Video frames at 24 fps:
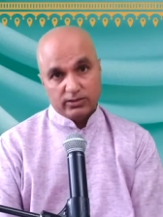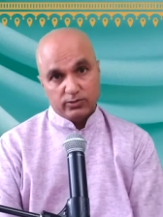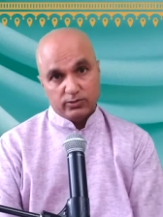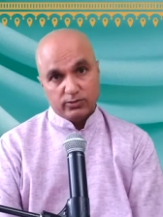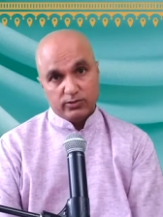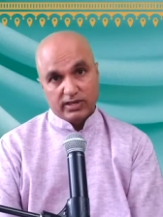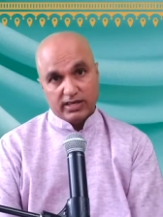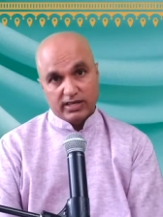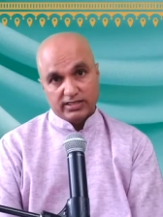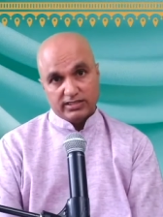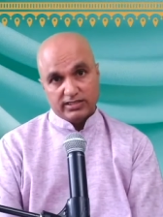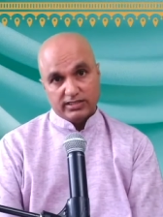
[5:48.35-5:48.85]
That
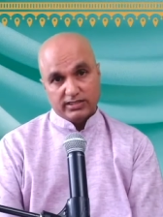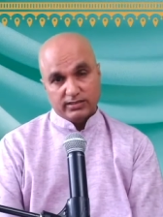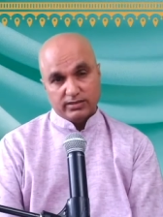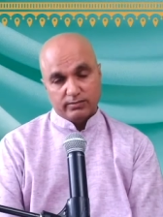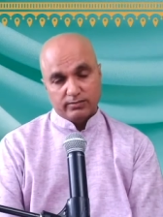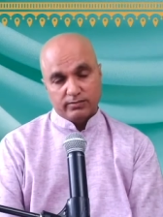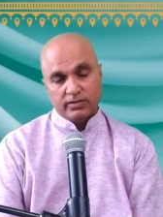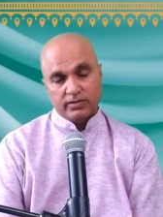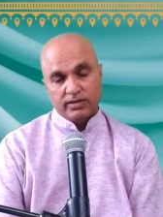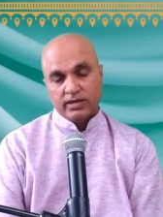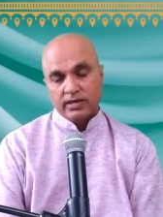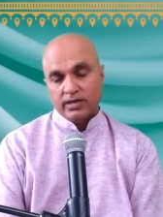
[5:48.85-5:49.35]
Arjuna, there
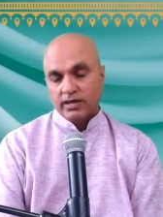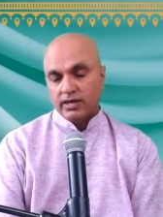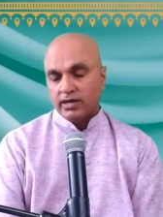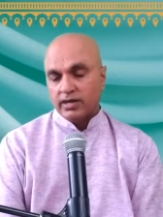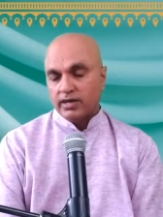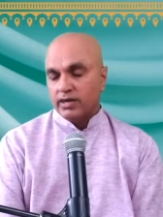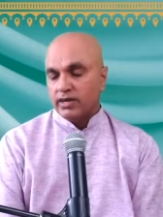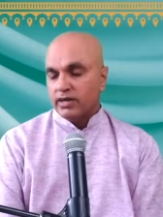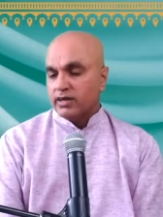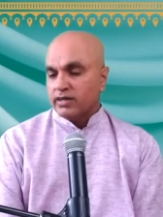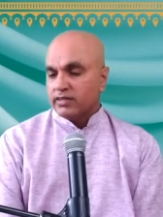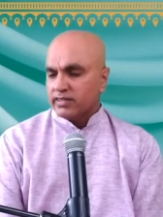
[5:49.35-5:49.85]
was
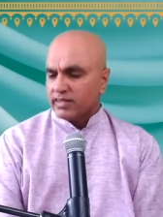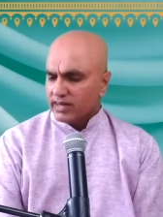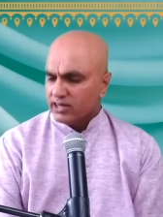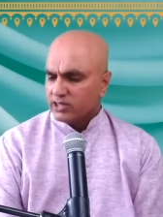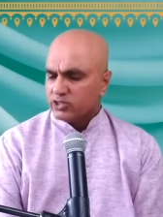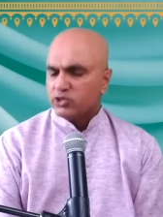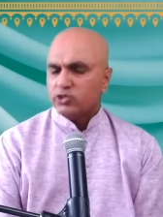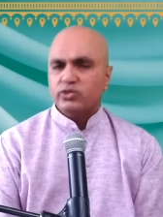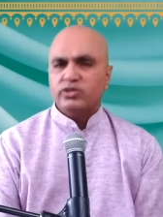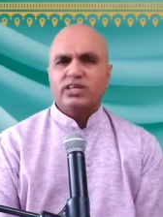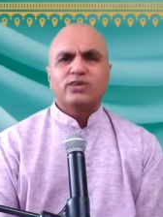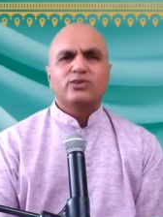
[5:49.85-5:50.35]
never a
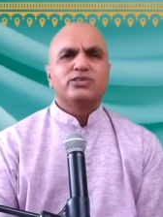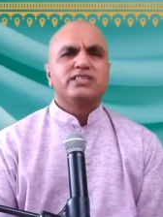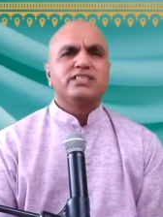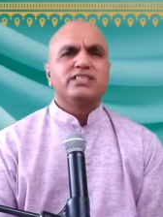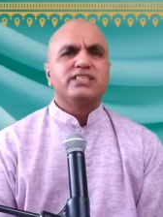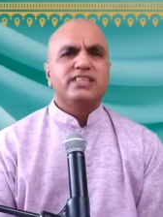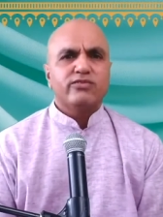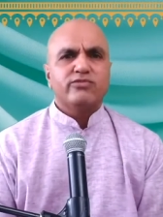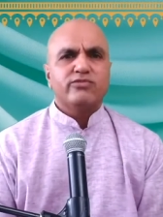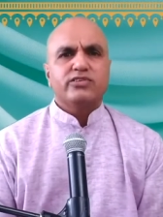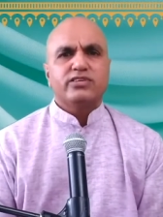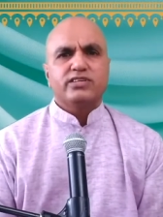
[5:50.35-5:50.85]
time
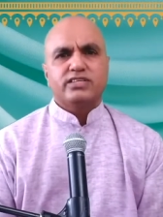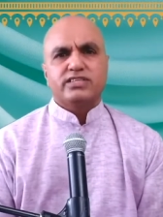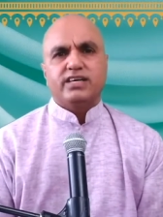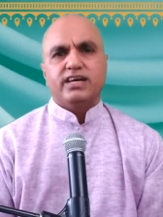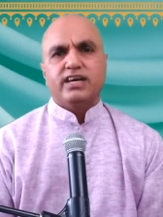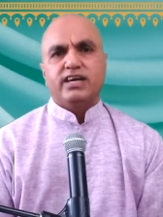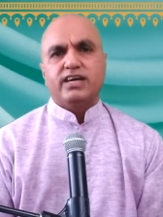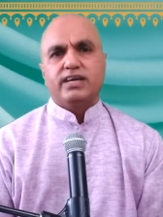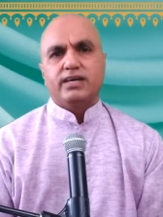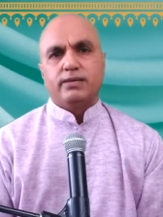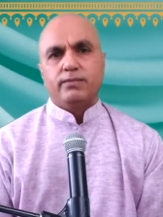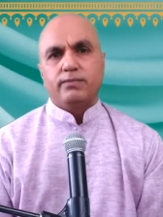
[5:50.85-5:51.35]

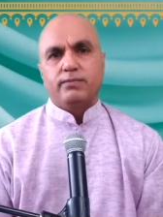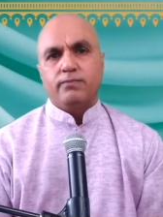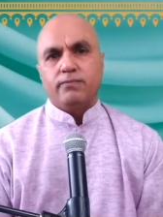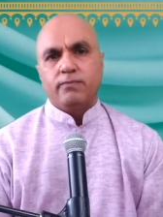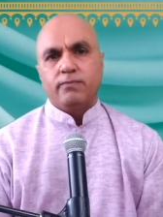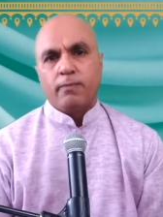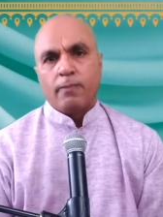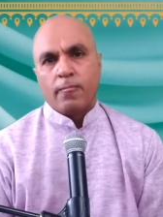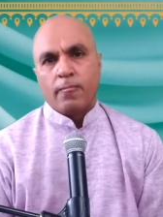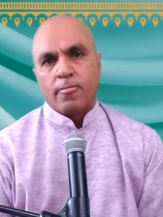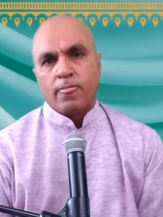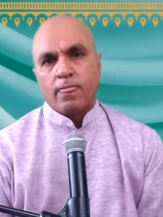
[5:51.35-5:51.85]
when I
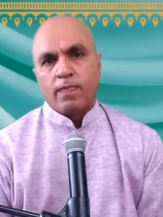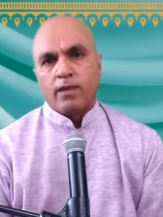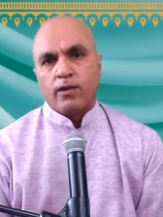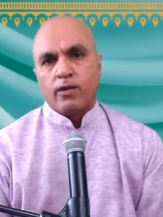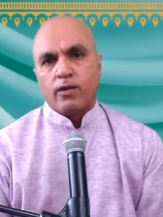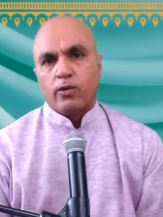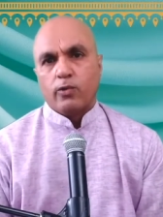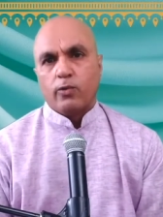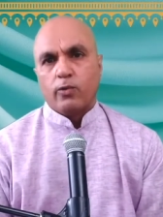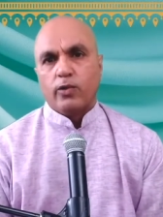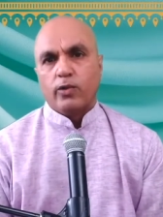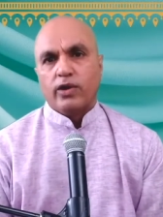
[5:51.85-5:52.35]
did not
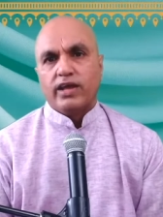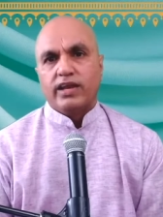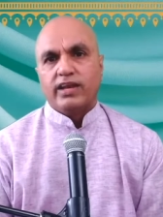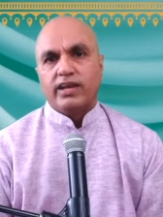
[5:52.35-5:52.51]
exist.